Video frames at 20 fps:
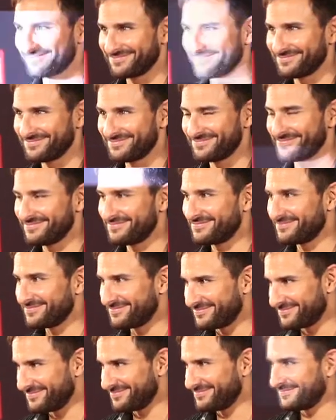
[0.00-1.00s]
people
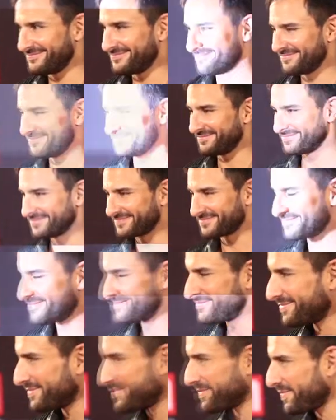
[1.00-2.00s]
responsible. So
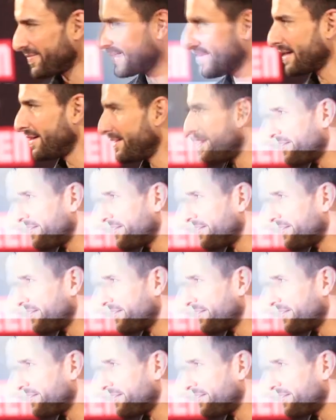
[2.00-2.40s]
if they can send